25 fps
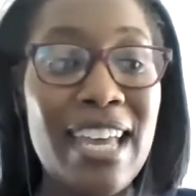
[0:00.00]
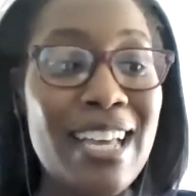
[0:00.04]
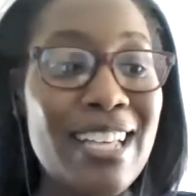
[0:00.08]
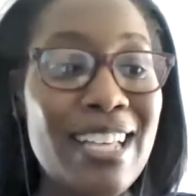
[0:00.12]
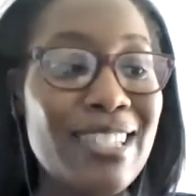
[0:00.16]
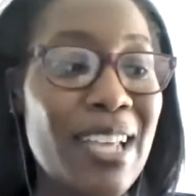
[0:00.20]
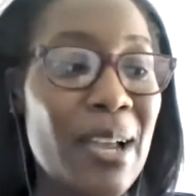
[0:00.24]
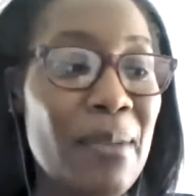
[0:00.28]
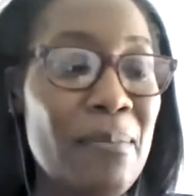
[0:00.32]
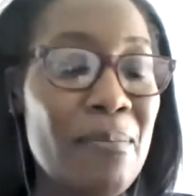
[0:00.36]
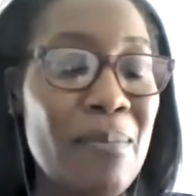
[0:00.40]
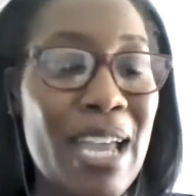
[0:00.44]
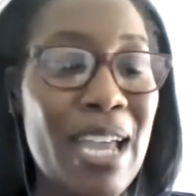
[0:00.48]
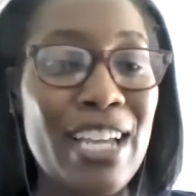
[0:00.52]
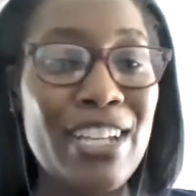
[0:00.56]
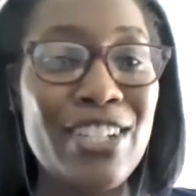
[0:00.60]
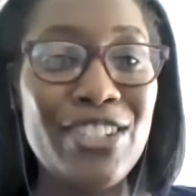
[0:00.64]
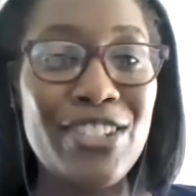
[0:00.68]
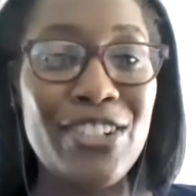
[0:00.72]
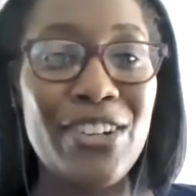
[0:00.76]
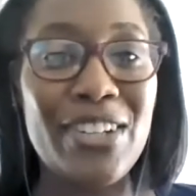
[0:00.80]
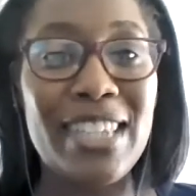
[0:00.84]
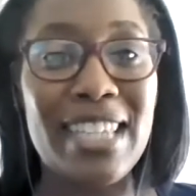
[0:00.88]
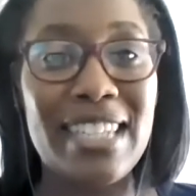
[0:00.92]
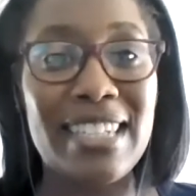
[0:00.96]
So I made
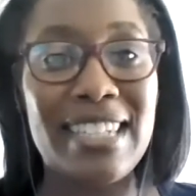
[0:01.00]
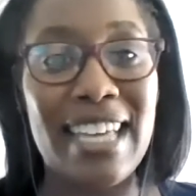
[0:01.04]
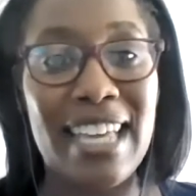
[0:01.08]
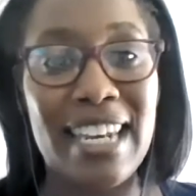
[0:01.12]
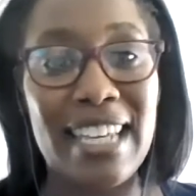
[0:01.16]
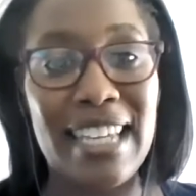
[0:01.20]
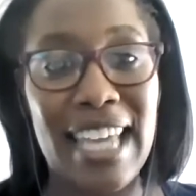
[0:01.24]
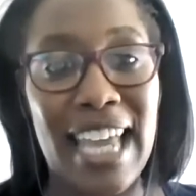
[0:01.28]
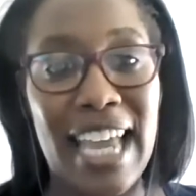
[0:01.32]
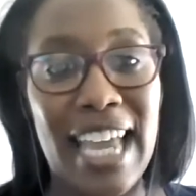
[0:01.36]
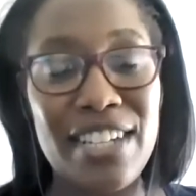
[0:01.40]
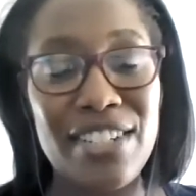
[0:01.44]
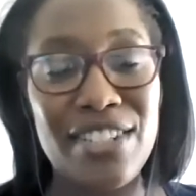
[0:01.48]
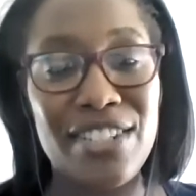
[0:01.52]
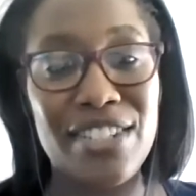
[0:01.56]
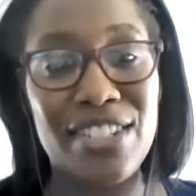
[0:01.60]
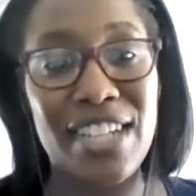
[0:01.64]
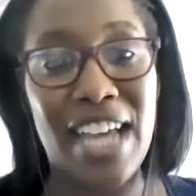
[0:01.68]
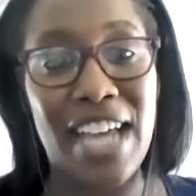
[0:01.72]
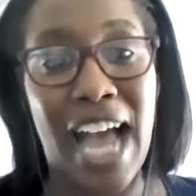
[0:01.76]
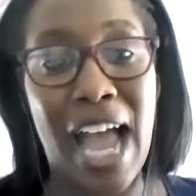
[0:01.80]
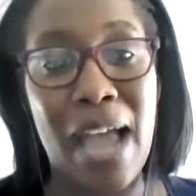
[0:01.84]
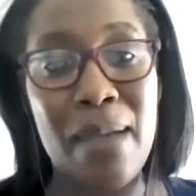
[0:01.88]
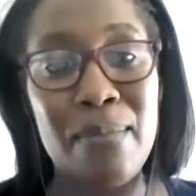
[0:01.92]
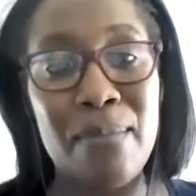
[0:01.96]
sure in the dedication
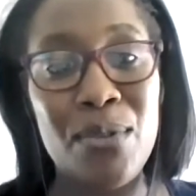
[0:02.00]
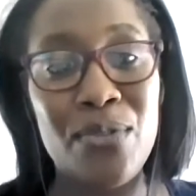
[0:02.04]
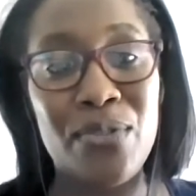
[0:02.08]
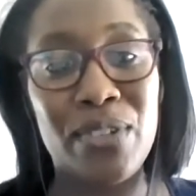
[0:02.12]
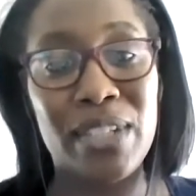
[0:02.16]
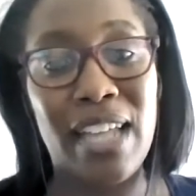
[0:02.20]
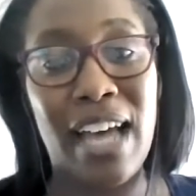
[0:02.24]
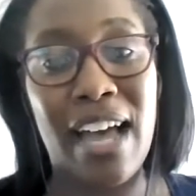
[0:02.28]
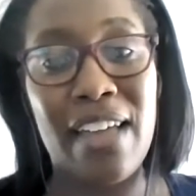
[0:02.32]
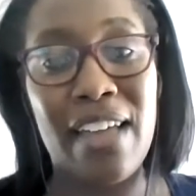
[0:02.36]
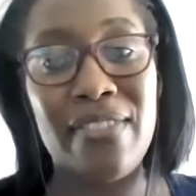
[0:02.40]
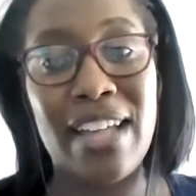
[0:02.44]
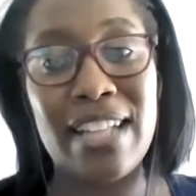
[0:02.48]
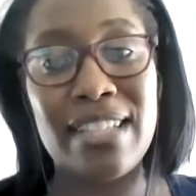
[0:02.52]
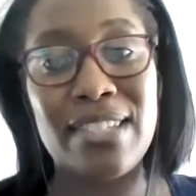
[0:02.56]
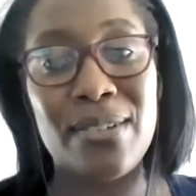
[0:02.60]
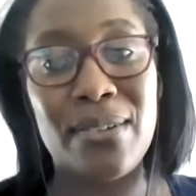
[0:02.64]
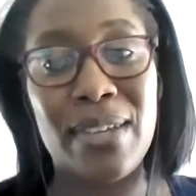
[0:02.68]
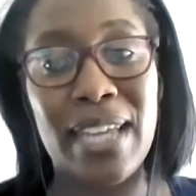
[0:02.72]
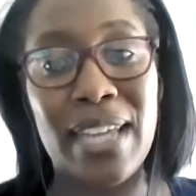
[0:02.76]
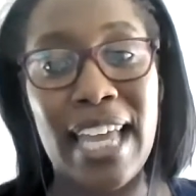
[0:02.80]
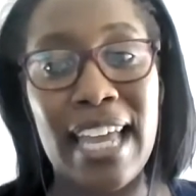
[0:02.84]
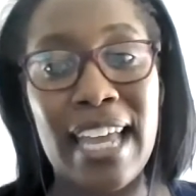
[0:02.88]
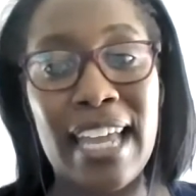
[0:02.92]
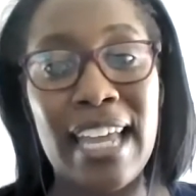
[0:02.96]
to I Move a Lot and That's
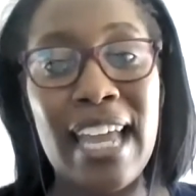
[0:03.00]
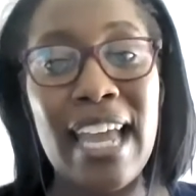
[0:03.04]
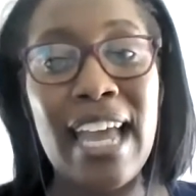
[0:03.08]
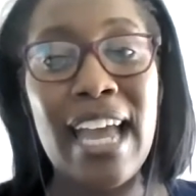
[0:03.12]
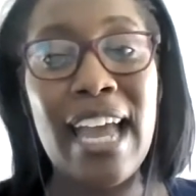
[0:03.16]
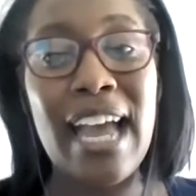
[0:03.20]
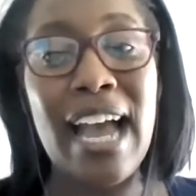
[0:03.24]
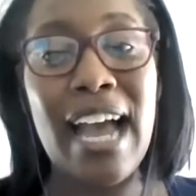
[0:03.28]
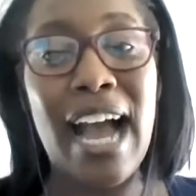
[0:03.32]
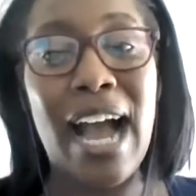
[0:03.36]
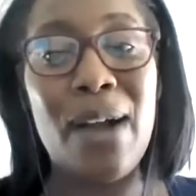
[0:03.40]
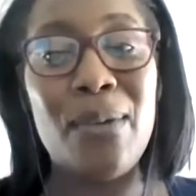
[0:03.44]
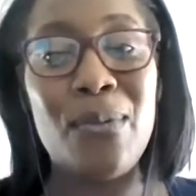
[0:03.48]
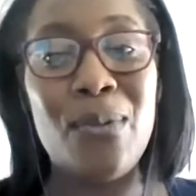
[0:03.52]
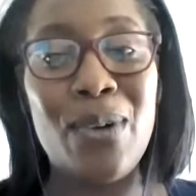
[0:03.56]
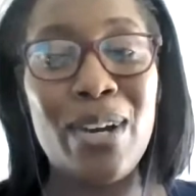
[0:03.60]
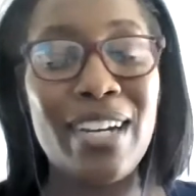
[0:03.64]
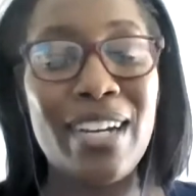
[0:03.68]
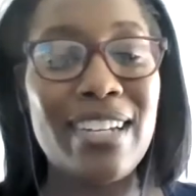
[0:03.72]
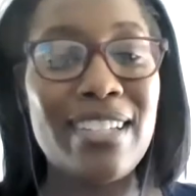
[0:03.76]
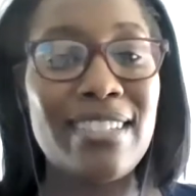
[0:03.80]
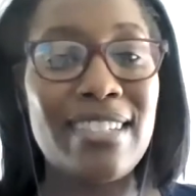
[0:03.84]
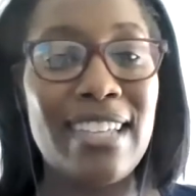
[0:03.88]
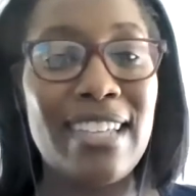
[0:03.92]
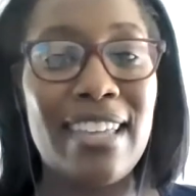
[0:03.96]
Okay, I
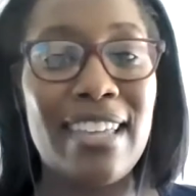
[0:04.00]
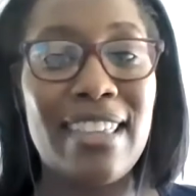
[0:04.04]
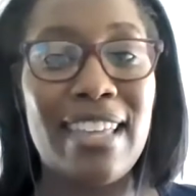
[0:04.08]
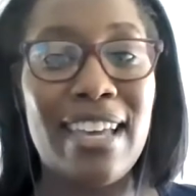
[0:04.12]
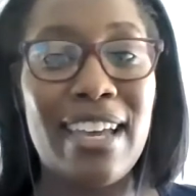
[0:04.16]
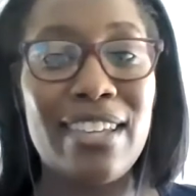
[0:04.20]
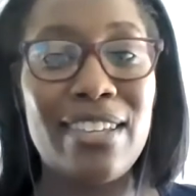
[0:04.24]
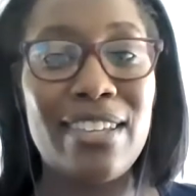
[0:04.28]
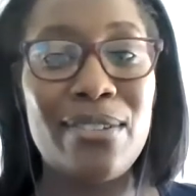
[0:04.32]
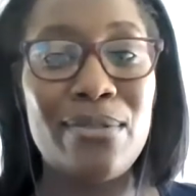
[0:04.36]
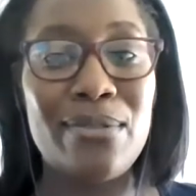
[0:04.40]
wanted to say that